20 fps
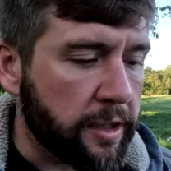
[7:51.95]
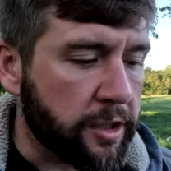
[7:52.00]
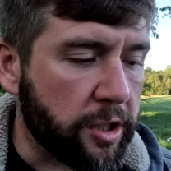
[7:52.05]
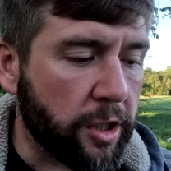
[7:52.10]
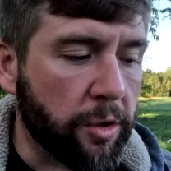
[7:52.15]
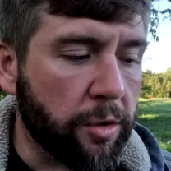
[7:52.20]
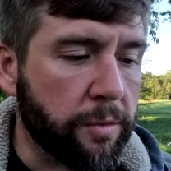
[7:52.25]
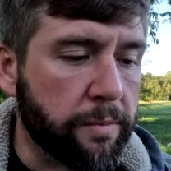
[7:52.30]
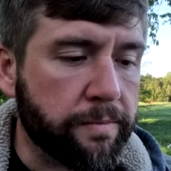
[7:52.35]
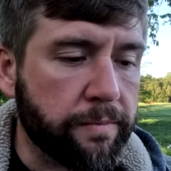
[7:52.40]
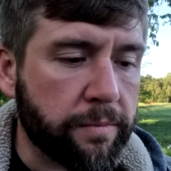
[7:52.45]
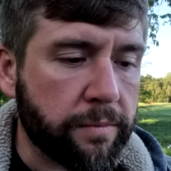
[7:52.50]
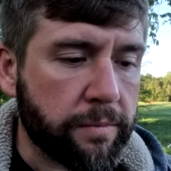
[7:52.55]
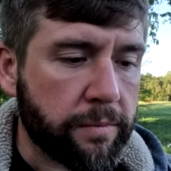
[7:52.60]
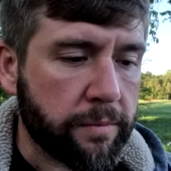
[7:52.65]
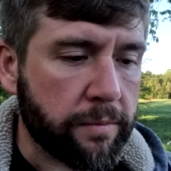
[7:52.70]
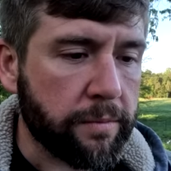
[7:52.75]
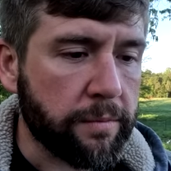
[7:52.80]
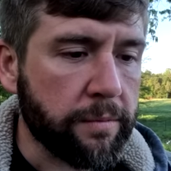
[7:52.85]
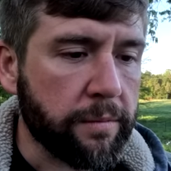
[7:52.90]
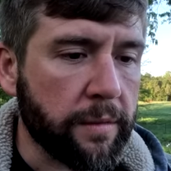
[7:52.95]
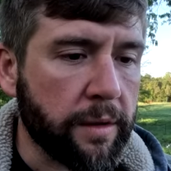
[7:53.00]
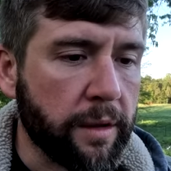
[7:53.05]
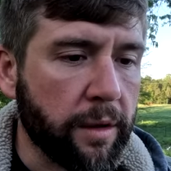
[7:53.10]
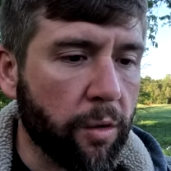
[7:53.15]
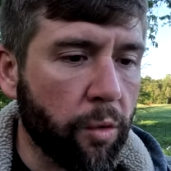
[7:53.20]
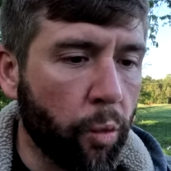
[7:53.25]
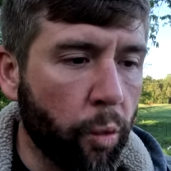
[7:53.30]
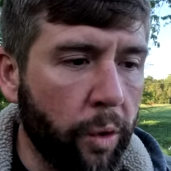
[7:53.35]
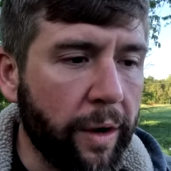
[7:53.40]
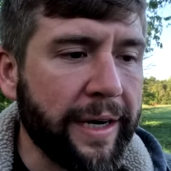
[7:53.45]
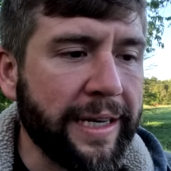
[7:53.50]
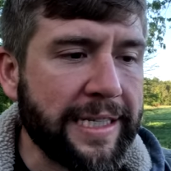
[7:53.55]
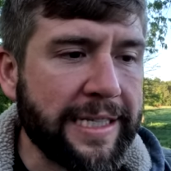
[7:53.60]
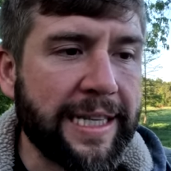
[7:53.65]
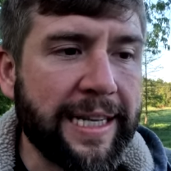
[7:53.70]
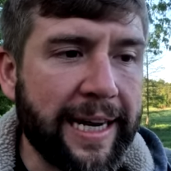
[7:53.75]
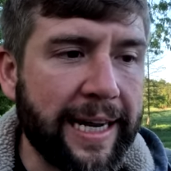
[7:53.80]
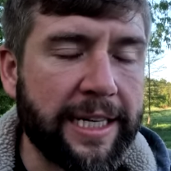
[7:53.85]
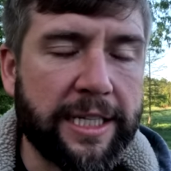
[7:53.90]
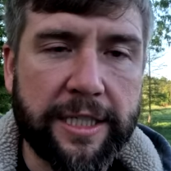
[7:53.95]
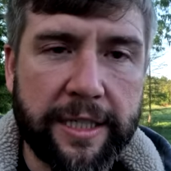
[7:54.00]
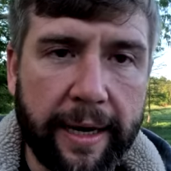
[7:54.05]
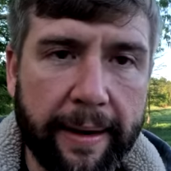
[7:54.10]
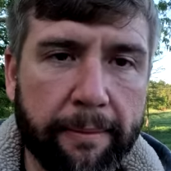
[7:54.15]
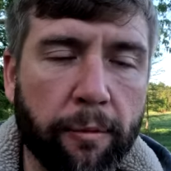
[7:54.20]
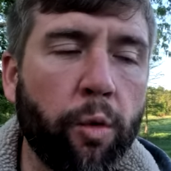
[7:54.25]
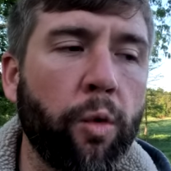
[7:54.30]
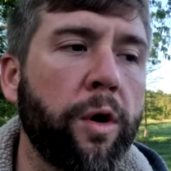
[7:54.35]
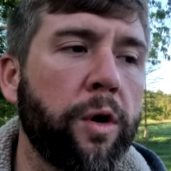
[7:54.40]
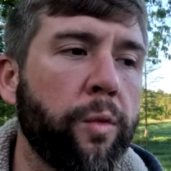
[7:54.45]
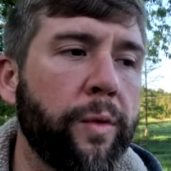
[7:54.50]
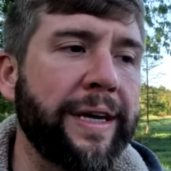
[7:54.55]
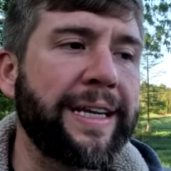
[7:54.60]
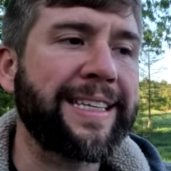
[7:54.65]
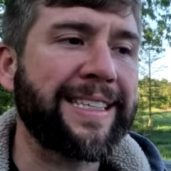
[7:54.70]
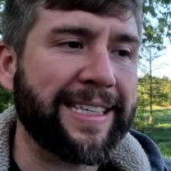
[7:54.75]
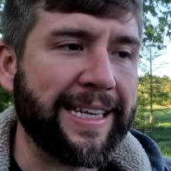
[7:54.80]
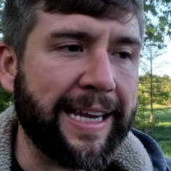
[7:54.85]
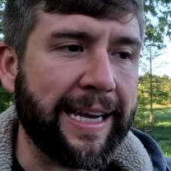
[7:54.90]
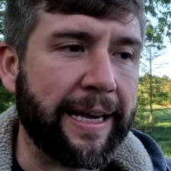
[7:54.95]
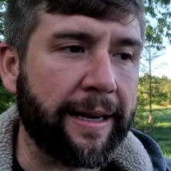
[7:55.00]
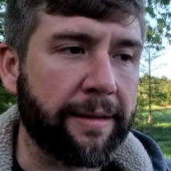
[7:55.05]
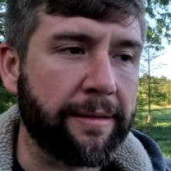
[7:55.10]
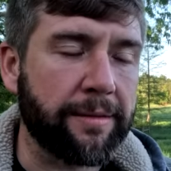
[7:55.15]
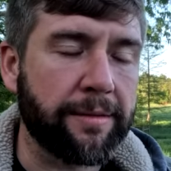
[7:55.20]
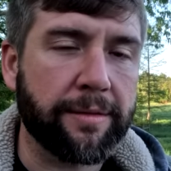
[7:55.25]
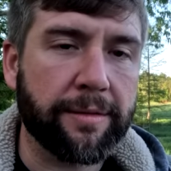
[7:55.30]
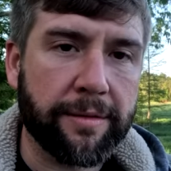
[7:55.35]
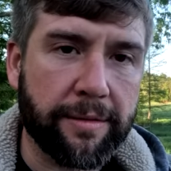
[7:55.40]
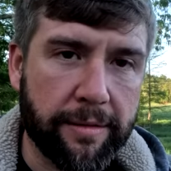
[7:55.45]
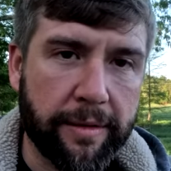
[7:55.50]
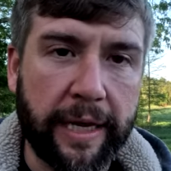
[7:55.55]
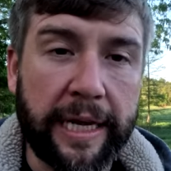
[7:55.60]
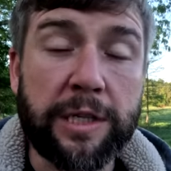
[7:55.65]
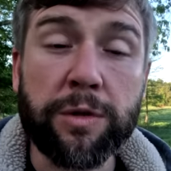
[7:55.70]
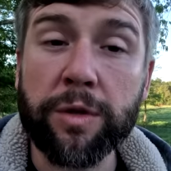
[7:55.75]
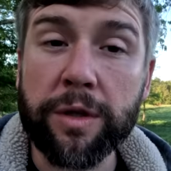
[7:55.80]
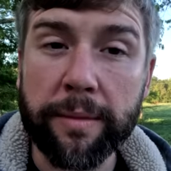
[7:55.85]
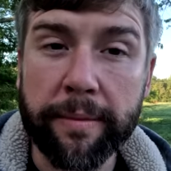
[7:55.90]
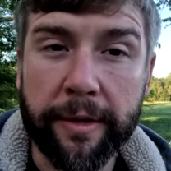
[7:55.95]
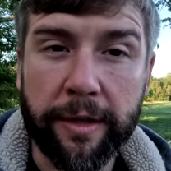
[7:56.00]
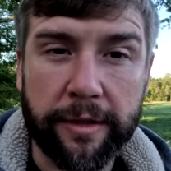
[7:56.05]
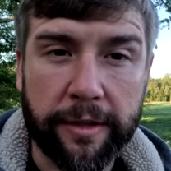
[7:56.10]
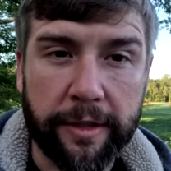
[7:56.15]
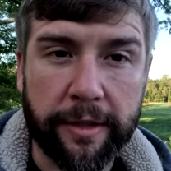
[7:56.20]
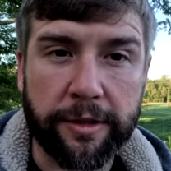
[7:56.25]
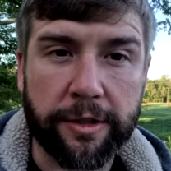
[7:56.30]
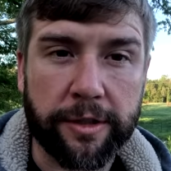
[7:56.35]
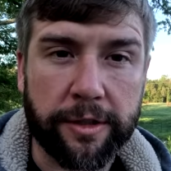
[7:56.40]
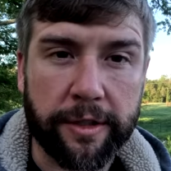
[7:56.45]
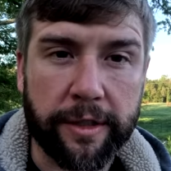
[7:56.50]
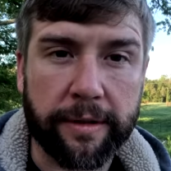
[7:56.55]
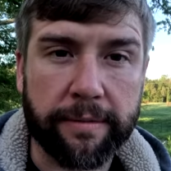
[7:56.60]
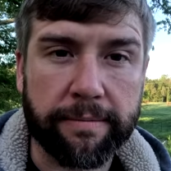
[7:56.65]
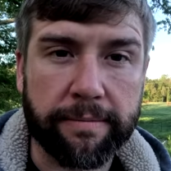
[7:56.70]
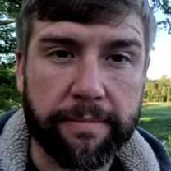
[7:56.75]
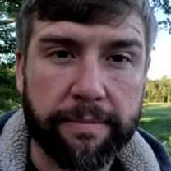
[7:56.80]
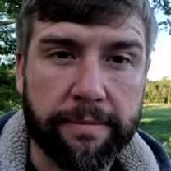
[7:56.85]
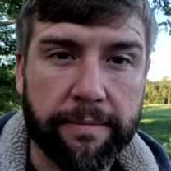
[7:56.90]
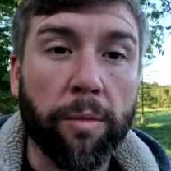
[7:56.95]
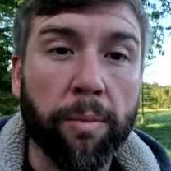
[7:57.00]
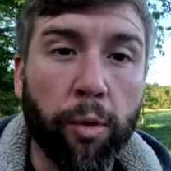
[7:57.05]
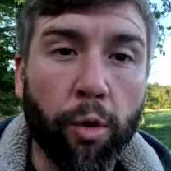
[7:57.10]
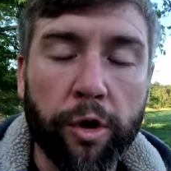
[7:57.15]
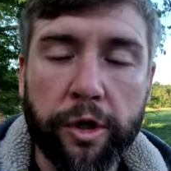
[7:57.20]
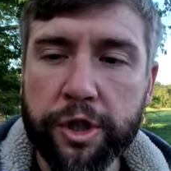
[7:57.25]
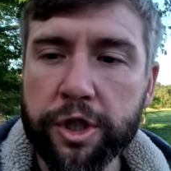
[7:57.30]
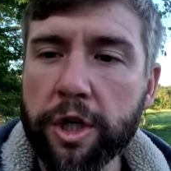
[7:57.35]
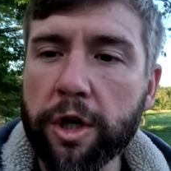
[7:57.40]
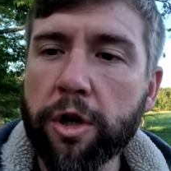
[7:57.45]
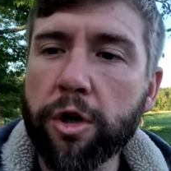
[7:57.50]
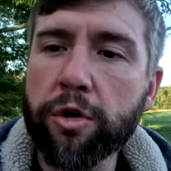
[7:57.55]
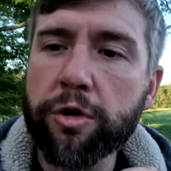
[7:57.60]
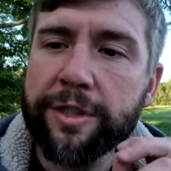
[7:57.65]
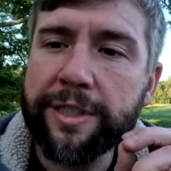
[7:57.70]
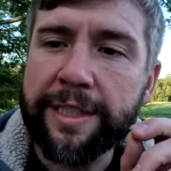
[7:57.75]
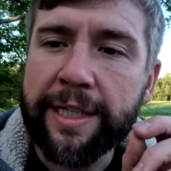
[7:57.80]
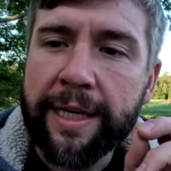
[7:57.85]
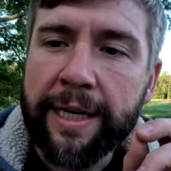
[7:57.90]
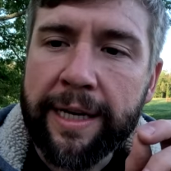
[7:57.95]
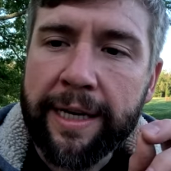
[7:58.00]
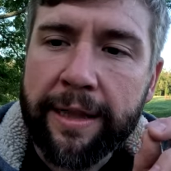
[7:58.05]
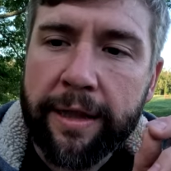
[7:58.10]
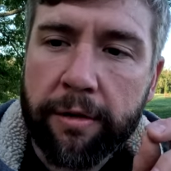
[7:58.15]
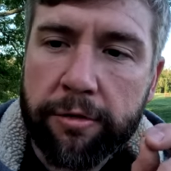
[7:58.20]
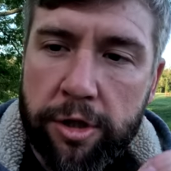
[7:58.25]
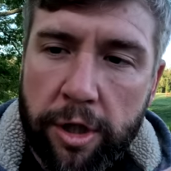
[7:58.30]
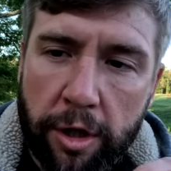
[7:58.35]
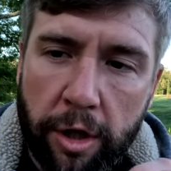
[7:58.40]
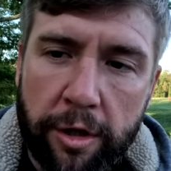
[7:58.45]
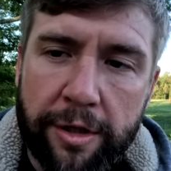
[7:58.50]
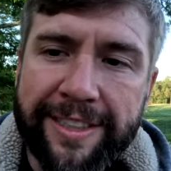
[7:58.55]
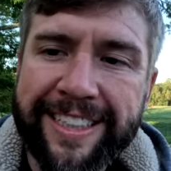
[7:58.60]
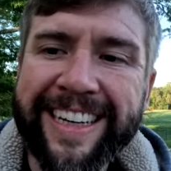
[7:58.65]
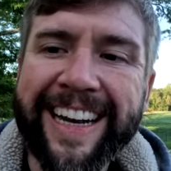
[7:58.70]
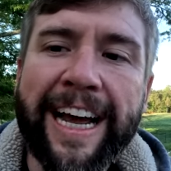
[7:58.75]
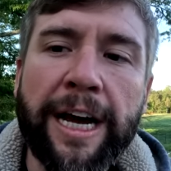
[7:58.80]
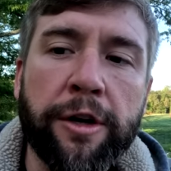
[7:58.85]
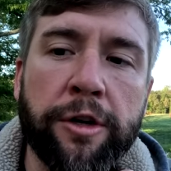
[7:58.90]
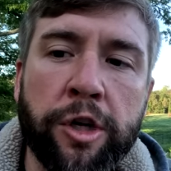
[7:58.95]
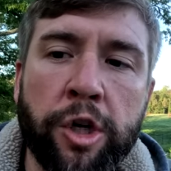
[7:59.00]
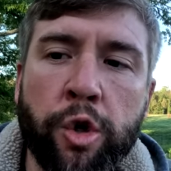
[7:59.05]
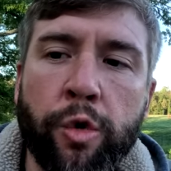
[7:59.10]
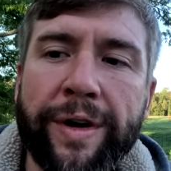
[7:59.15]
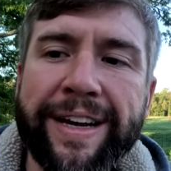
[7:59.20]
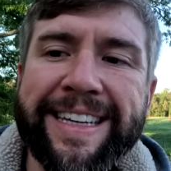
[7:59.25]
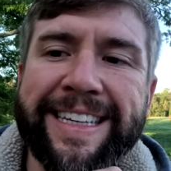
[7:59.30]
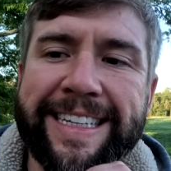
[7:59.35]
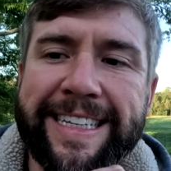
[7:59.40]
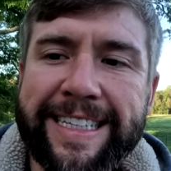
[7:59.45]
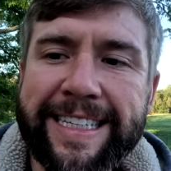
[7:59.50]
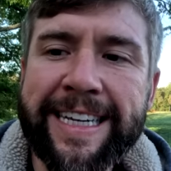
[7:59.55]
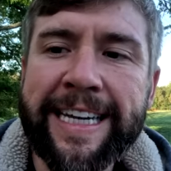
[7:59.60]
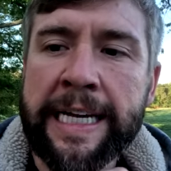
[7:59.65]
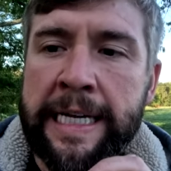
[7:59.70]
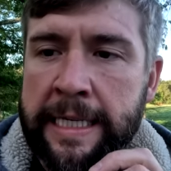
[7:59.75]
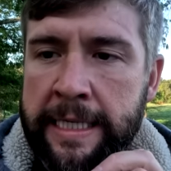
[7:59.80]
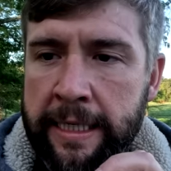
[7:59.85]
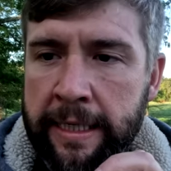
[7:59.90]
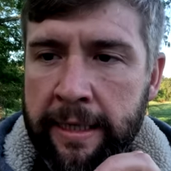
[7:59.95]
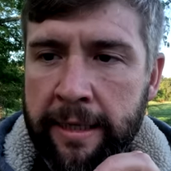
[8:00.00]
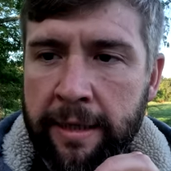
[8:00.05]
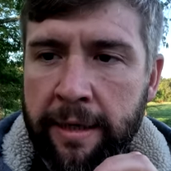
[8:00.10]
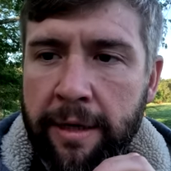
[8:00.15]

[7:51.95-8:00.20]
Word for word: So, what is the next step? What are we seeing? Guess what the military just did? Report shows there was alerts sent out, U.S. sent